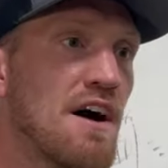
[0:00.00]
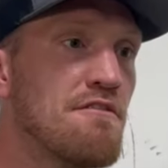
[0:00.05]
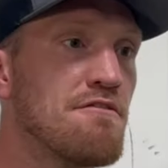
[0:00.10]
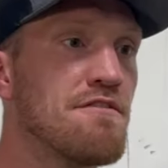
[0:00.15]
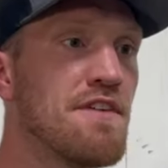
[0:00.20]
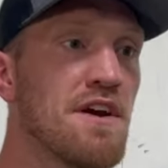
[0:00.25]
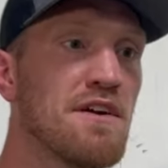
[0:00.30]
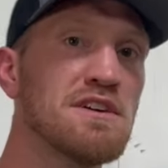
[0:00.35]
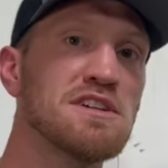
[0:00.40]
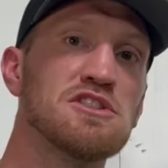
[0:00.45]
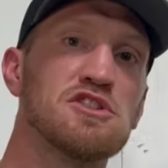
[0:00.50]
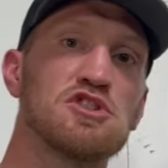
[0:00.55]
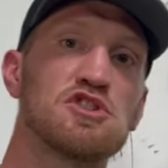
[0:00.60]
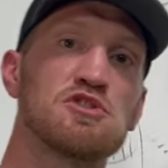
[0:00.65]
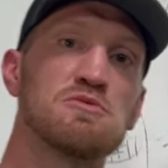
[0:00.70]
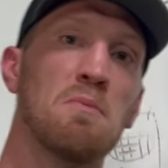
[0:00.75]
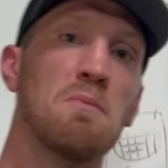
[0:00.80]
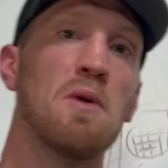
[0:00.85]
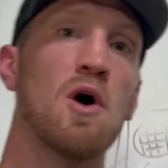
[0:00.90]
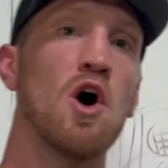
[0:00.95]
a very
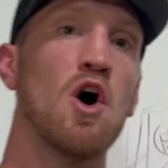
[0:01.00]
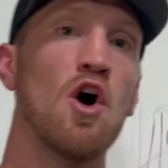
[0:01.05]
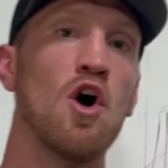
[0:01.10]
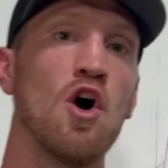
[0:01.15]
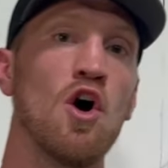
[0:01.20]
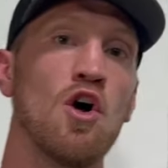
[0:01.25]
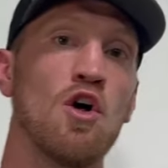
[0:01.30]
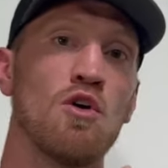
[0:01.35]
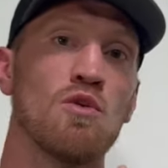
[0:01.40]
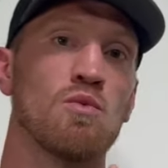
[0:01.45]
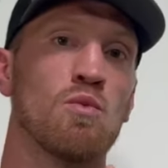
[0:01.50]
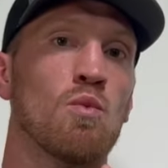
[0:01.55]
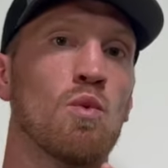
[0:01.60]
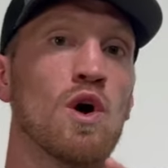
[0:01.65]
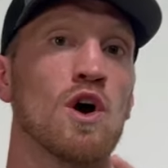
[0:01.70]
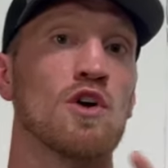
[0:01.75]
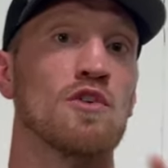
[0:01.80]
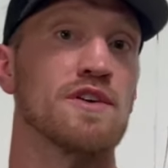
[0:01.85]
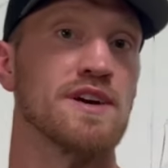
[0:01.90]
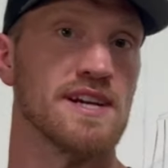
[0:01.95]
small
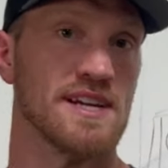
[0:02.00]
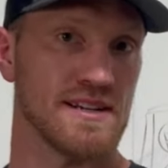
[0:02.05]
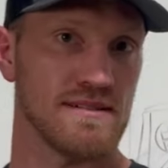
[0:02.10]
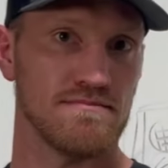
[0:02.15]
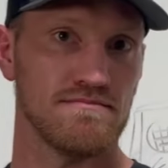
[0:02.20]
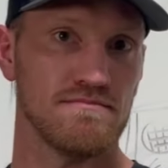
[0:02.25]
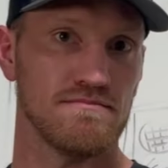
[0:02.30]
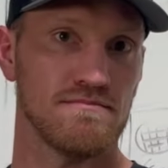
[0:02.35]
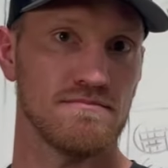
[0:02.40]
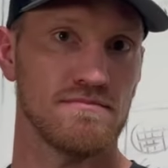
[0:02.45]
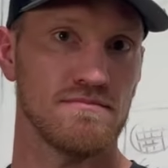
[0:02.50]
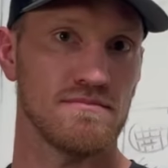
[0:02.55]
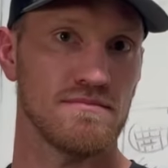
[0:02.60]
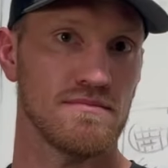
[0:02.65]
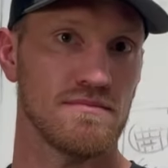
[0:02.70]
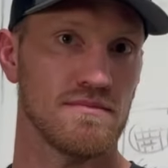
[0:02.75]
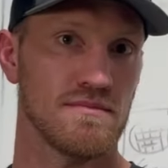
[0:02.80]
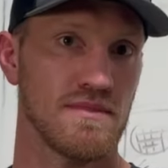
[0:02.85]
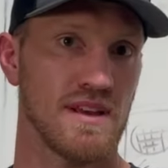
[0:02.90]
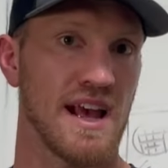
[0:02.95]
worry
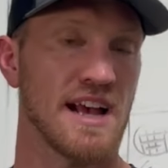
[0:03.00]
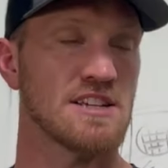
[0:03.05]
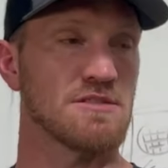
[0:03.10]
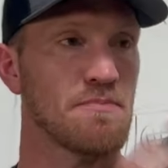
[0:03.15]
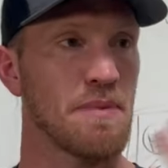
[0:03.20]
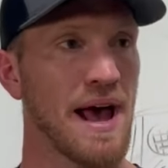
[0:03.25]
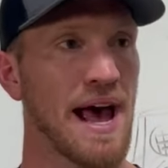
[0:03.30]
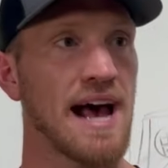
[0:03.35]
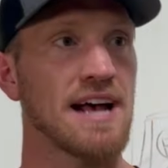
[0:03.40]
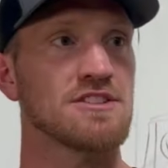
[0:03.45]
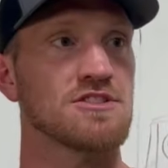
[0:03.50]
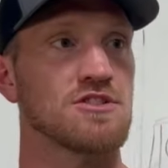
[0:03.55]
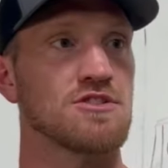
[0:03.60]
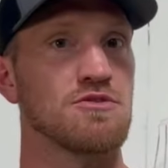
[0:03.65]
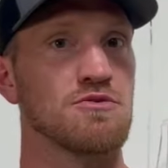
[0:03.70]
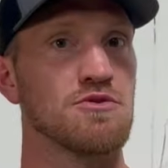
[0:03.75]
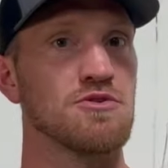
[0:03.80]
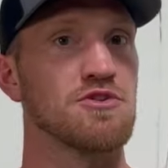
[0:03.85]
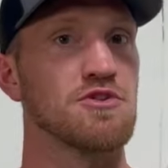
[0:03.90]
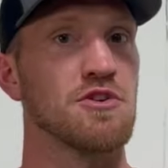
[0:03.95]
has passed
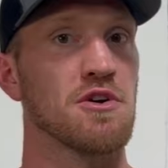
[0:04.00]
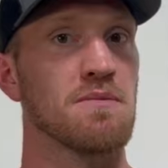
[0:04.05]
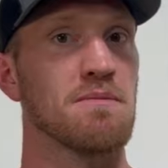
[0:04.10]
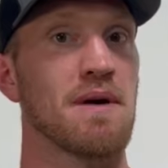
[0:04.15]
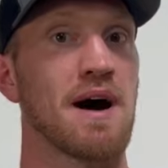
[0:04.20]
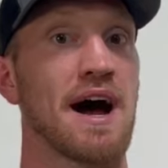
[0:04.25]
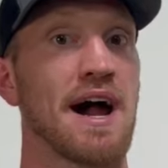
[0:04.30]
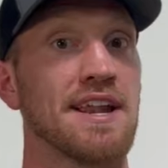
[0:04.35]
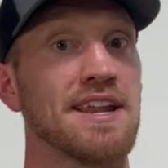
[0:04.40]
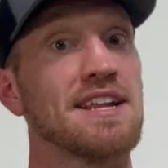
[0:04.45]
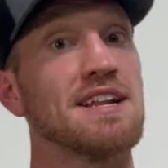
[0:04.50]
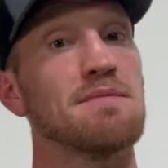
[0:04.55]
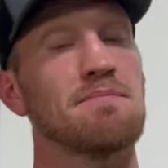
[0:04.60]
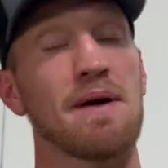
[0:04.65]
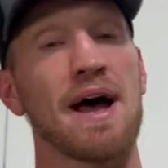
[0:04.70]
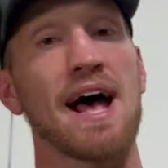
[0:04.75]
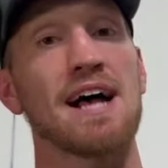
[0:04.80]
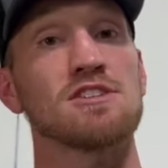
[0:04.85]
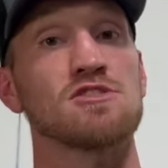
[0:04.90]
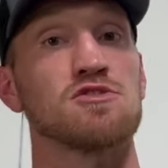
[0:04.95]
through your mind, and it
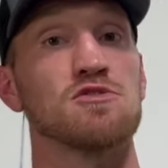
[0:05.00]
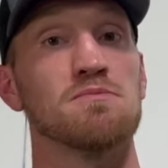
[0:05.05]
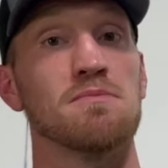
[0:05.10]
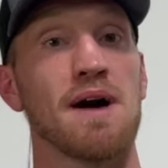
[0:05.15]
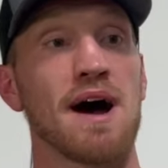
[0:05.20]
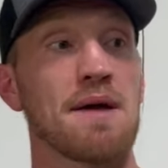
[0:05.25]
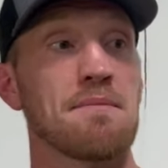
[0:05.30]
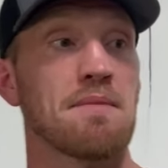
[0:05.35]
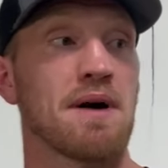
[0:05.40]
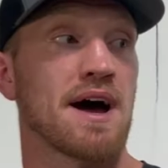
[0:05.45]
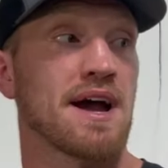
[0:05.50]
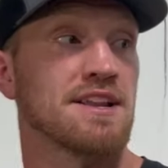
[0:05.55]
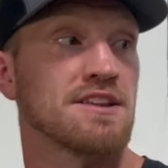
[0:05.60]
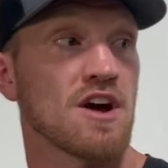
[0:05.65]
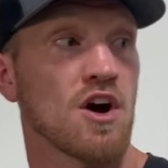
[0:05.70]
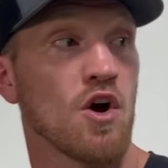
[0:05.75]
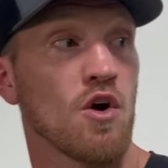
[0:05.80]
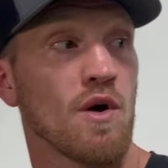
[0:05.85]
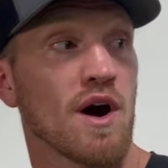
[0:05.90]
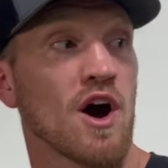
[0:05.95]
passed through my mind.
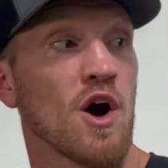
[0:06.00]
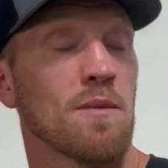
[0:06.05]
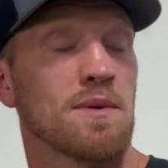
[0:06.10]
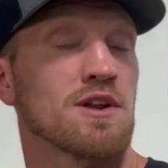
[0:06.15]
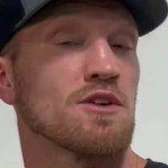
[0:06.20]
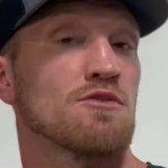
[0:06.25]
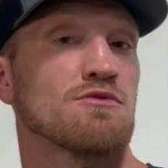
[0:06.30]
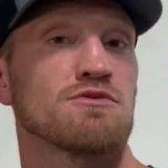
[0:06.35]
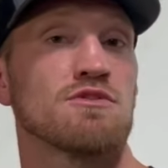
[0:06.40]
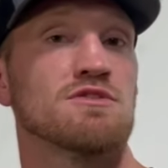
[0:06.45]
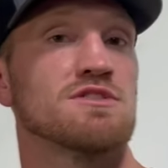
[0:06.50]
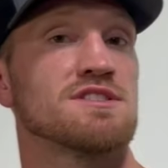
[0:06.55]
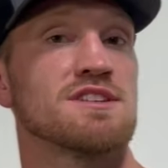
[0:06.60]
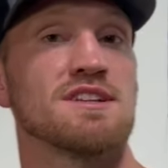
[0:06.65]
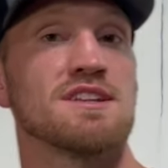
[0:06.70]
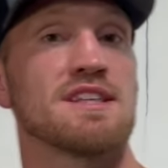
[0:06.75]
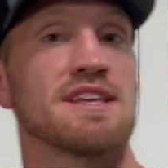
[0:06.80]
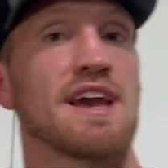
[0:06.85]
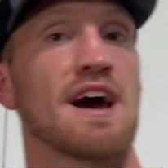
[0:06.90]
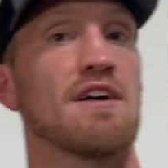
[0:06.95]
Oh, I hope I don't throw this
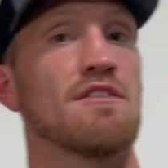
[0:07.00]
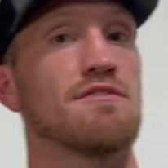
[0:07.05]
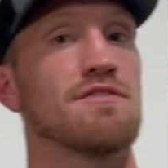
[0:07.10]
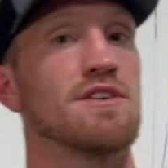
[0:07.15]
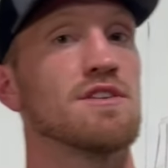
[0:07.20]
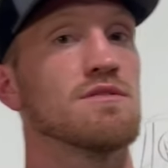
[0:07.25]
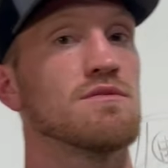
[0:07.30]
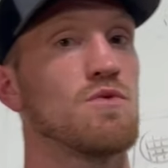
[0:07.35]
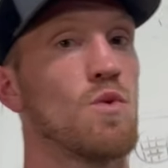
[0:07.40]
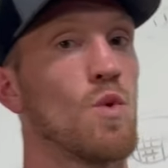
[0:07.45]
into the outfield.